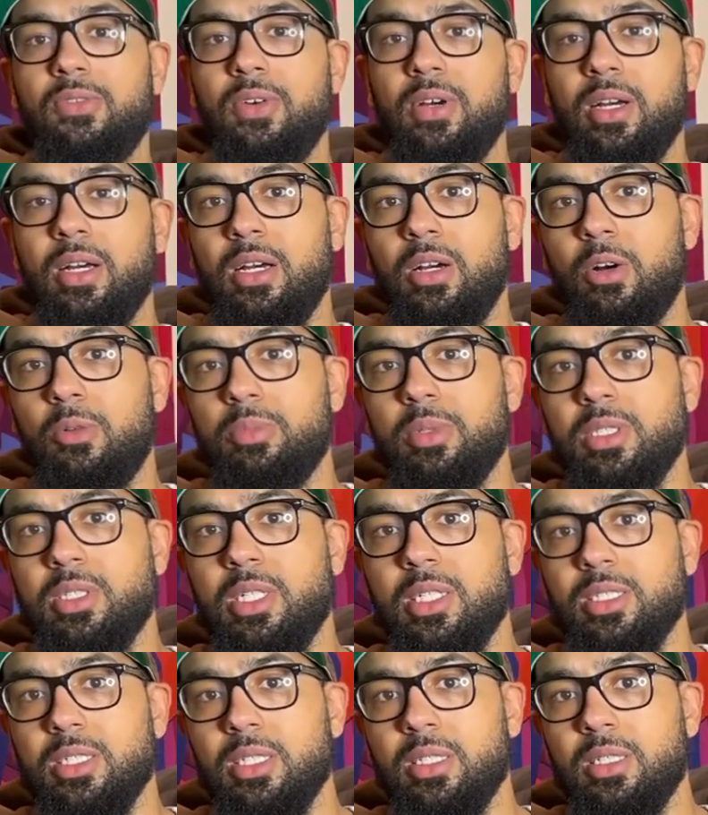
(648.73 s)
I hope this
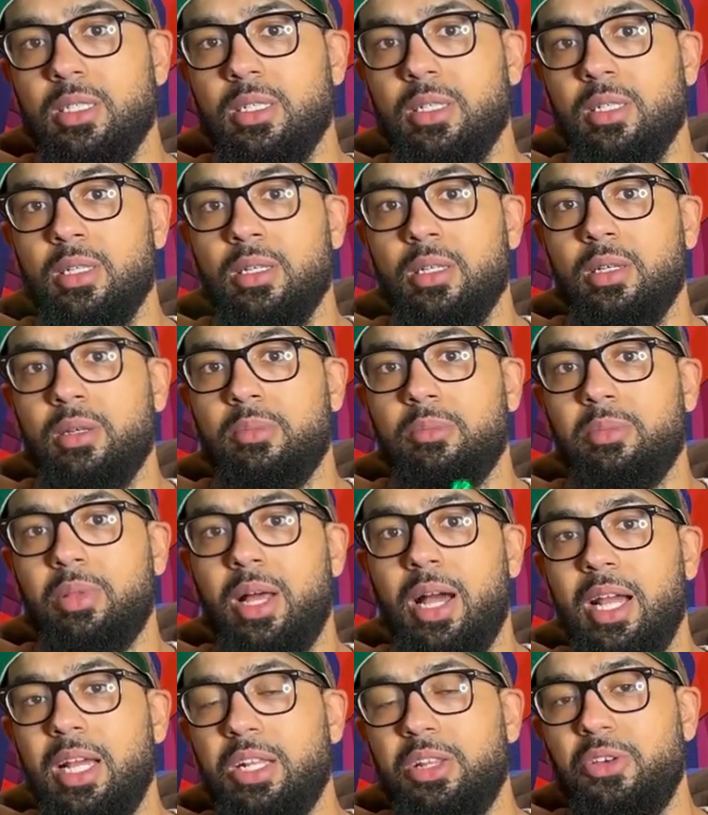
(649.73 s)
doesn't
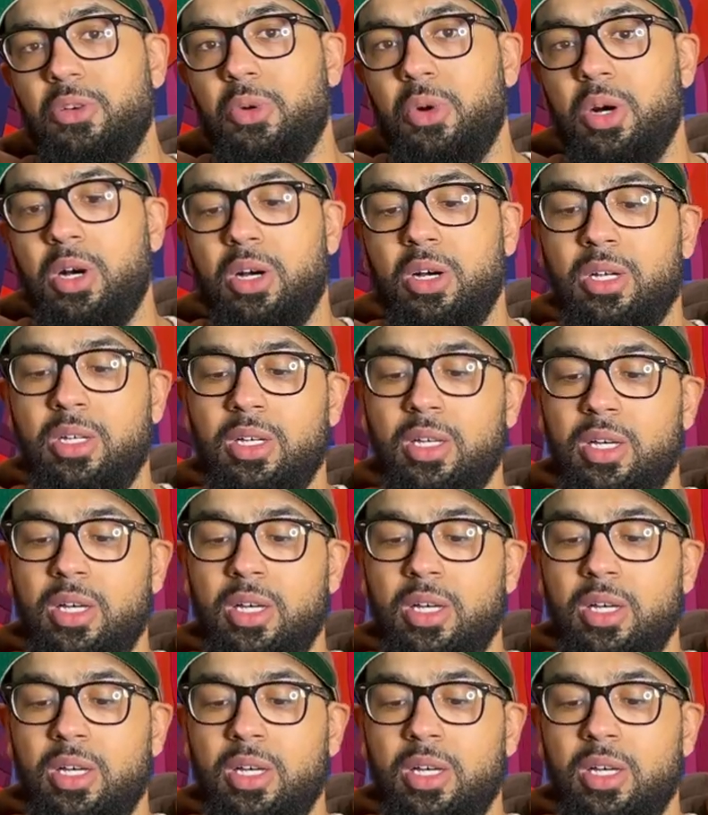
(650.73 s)
blind you all.